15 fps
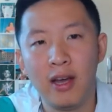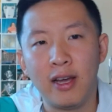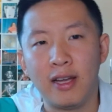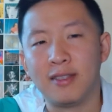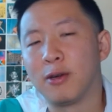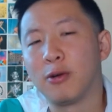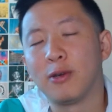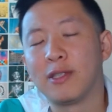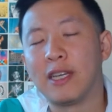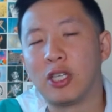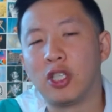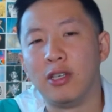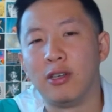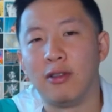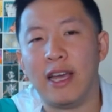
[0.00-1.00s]
Incineroar was
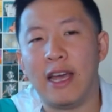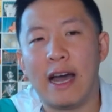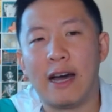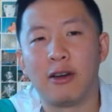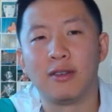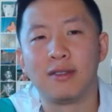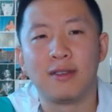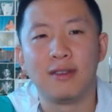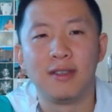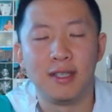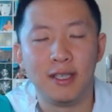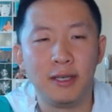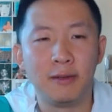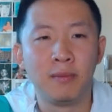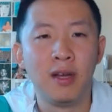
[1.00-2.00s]
actually a late add-on to the
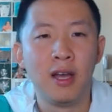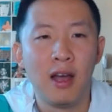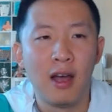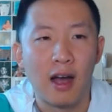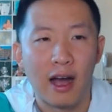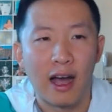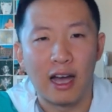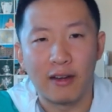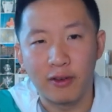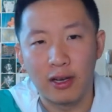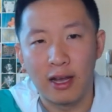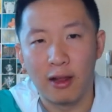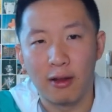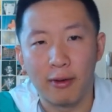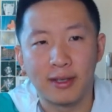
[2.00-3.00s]
team. After
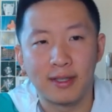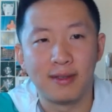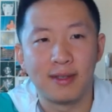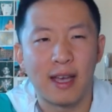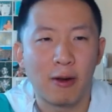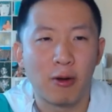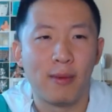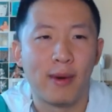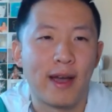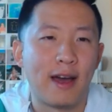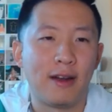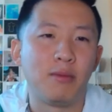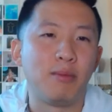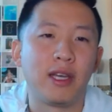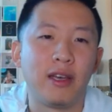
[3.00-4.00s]
Calyrex and Zekrom, I
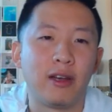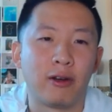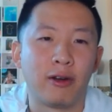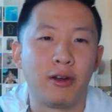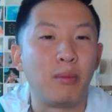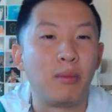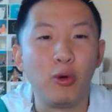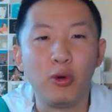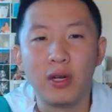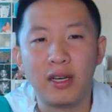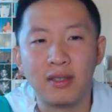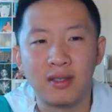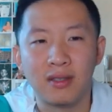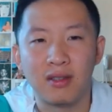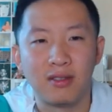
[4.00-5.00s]
added Magearna and
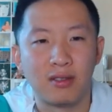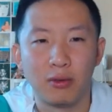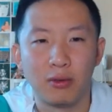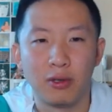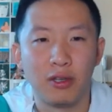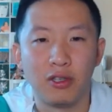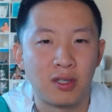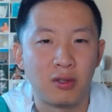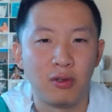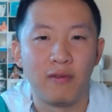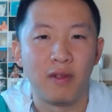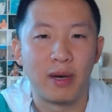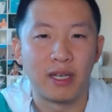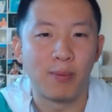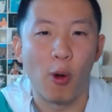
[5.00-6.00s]
Amoonguss. These are really just two of
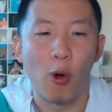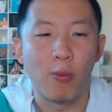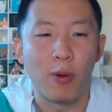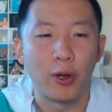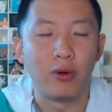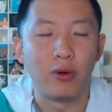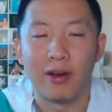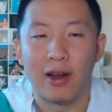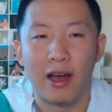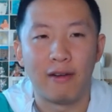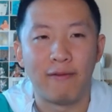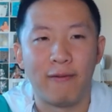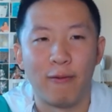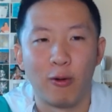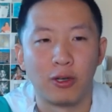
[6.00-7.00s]
the best Pokemon you can
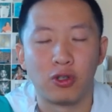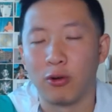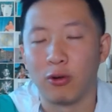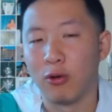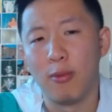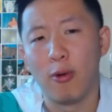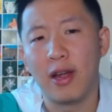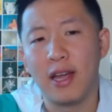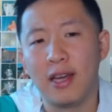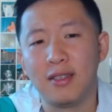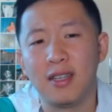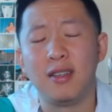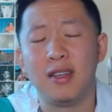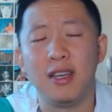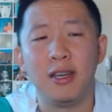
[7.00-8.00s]
have for a Trick
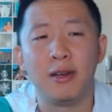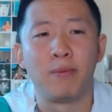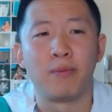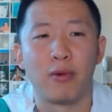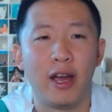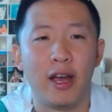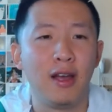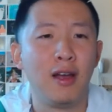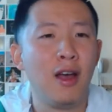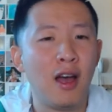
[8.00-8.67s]
Room-oriented team, right?